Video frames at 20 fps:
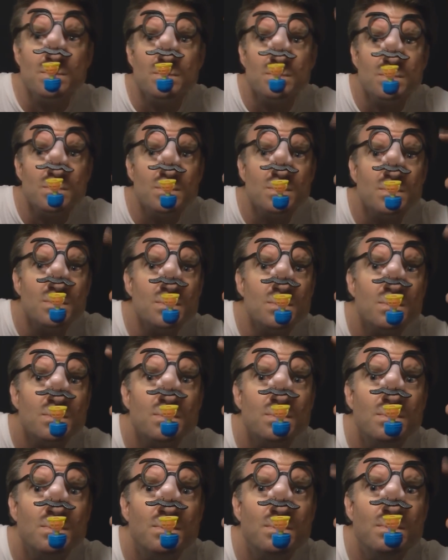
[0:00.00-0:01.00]

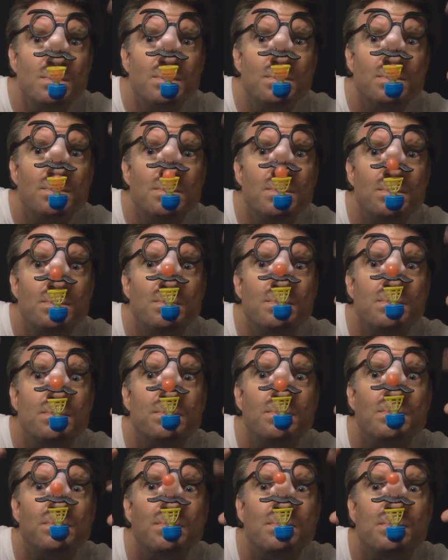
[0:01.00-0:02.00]

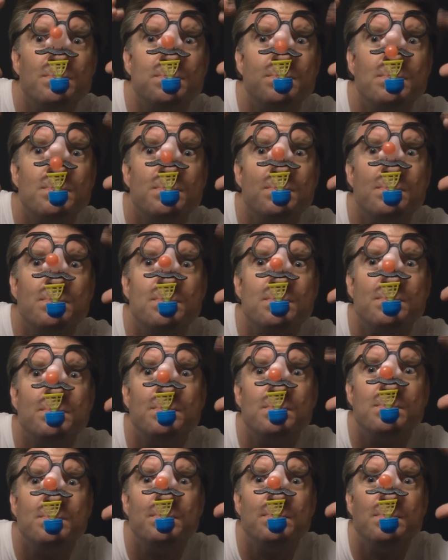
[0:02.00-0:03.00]

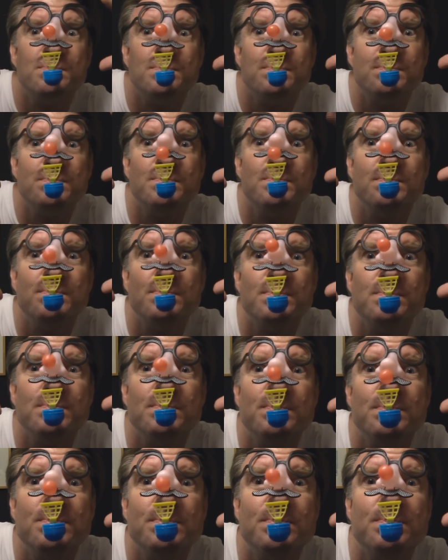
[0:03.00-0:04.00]

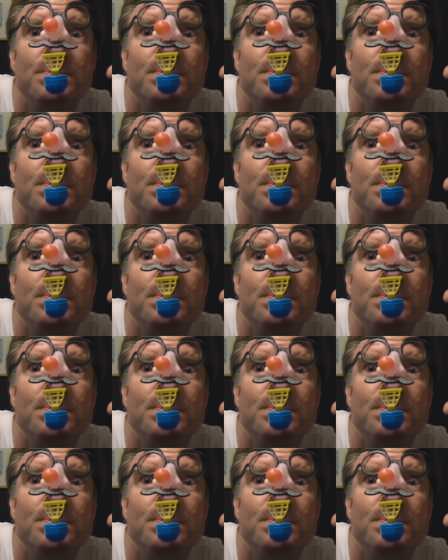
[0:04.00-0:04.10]
(silence)